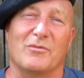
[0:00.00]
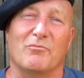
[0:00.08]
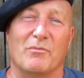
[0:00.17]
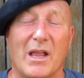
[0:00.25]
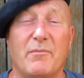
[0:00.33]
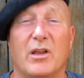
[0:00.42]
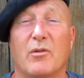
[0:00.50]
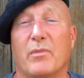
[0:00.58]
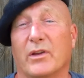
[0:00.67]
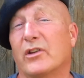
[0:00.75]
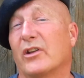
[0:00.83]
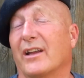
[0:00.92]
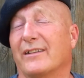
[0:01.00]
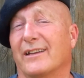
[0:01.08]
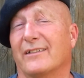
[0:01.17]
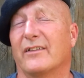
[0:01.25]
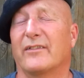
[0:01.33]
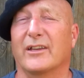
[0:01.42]
maybe it would be a good idea
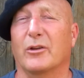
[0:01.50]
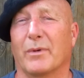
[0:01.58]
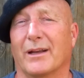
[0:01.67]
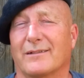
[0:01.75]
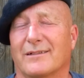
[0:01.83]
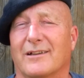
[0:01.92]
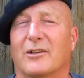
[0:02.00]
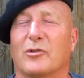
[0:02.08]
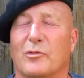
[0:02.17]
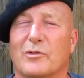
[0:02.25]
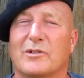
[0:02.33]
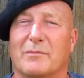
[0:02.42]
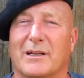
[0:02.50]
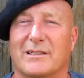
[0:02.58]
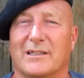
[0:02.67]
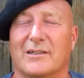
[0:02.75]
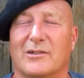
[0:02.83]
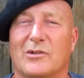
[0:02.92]
to think about an
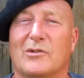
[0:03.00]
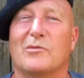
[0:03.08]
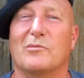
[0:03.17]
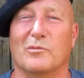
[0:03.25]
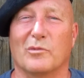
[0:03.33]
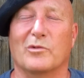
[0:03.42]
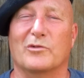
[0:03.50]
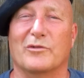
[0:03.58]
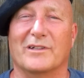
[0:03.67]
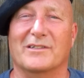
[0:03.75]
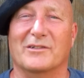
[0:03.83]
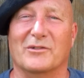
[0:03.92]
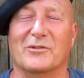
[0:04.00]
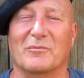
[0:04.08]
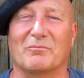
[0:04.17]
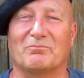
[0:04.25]
automatic watering system.